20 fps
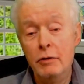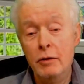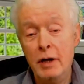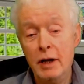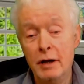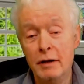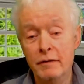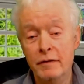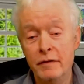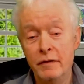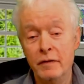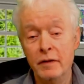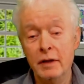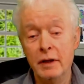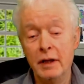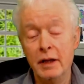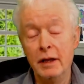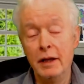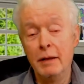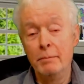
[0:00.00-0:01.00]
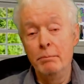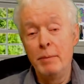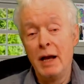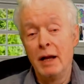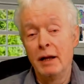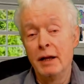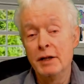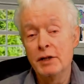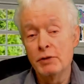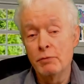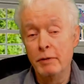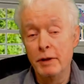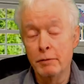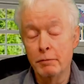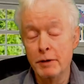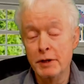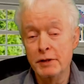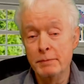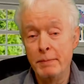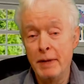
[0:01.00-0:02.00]
you have an imbalance
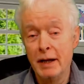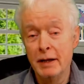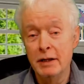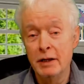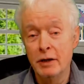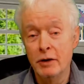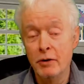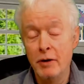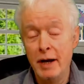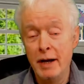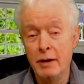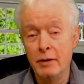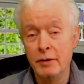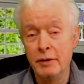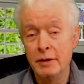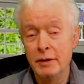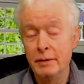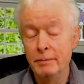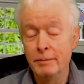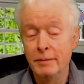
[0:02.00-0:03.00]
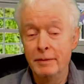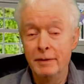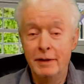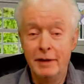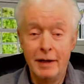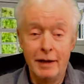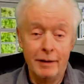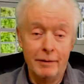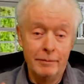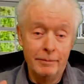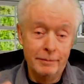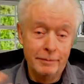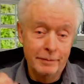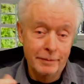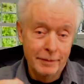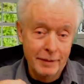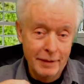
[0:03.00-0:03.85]
with respect to ground. Now,